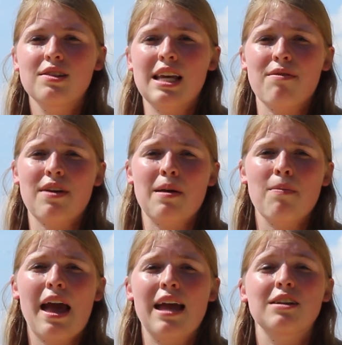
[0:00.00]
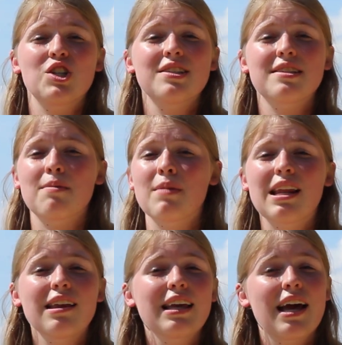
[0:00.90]
save him, and Jesus
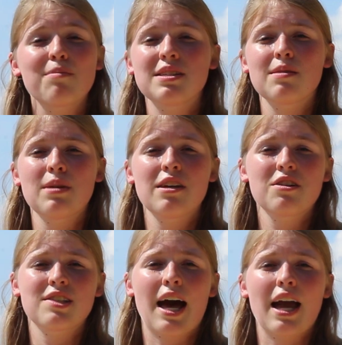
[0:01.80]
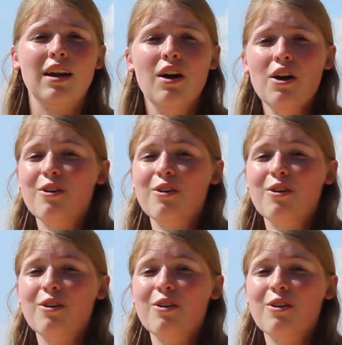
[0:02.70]
immediately comes to Peter's side,